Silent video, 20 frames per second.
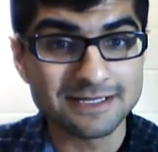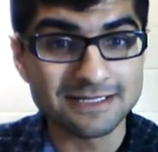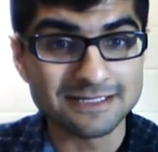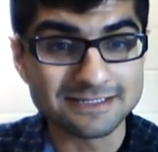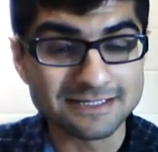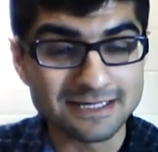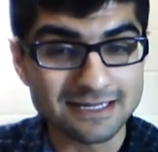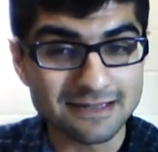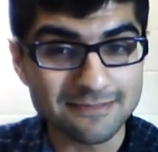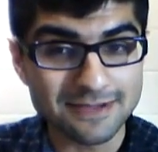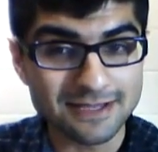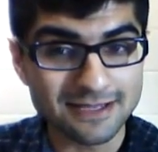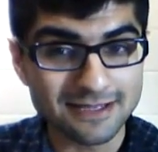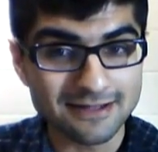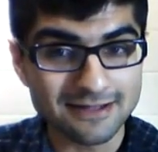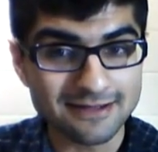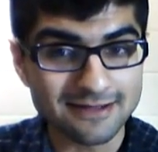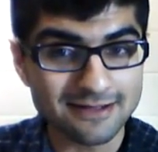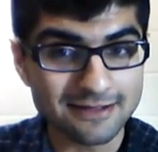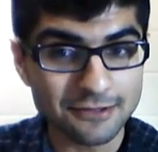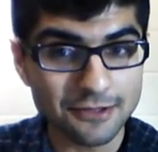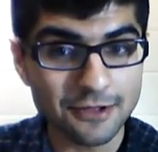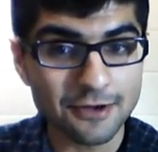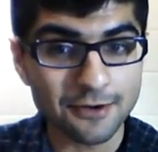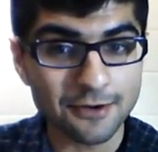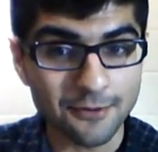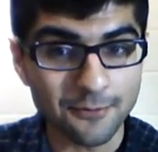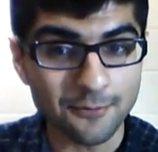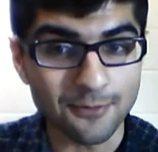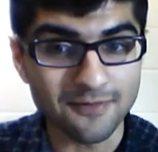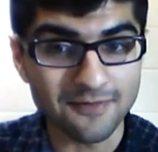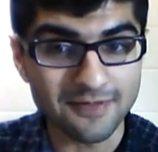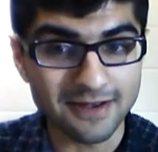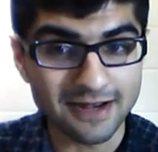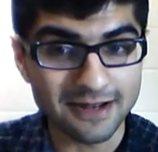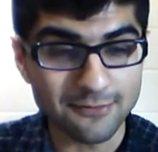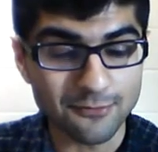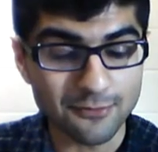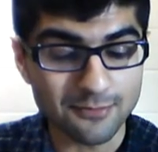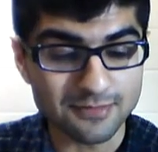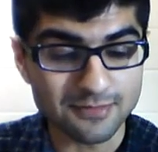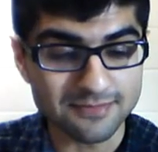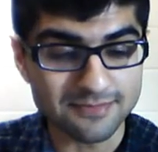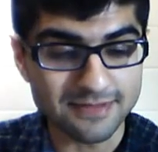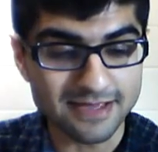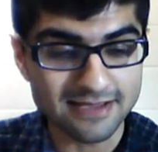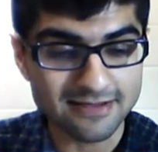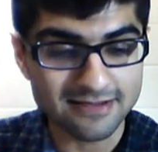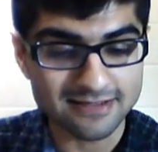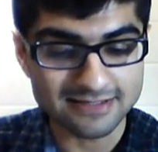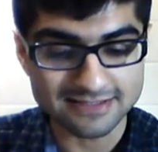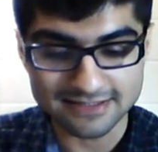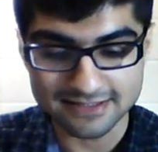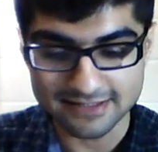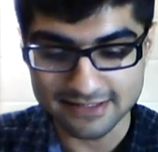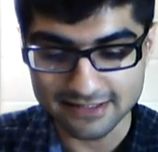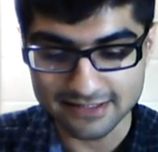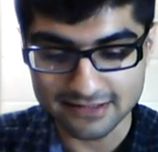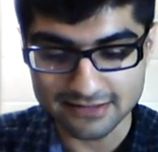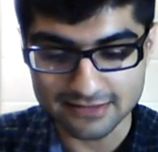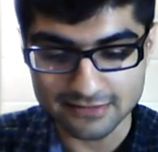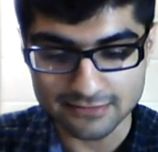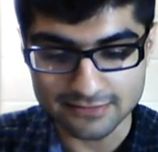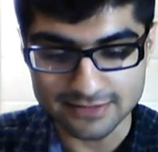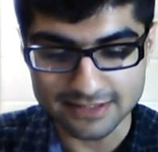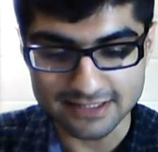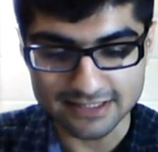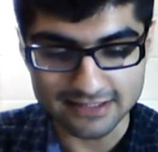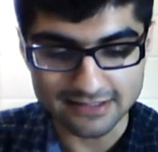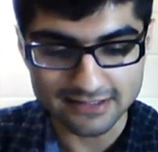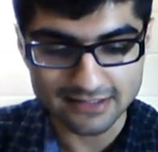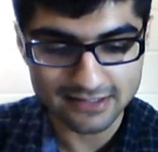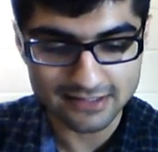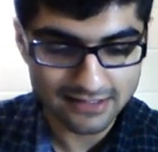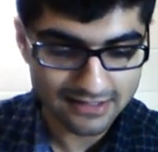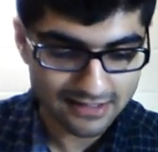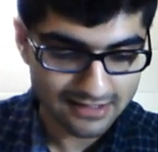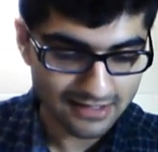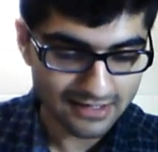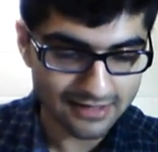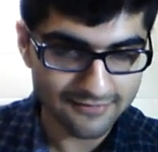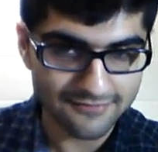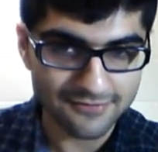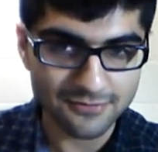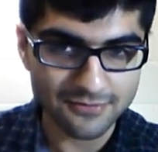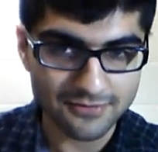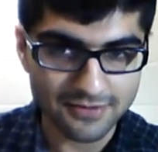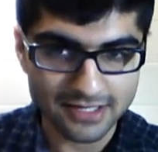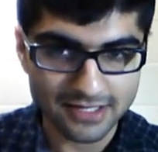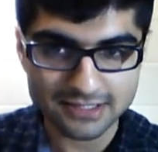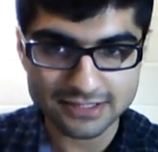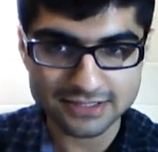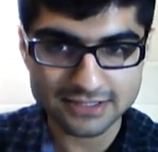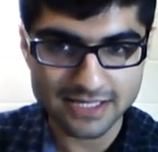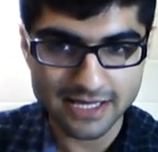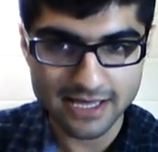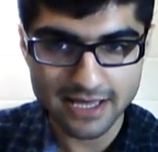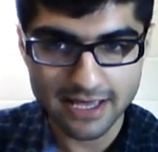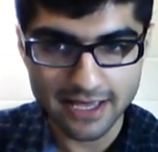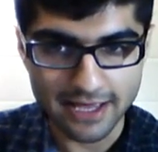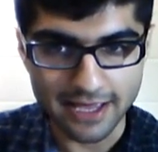It's gonna be a longer one than I normally make. It's gonna include a few things.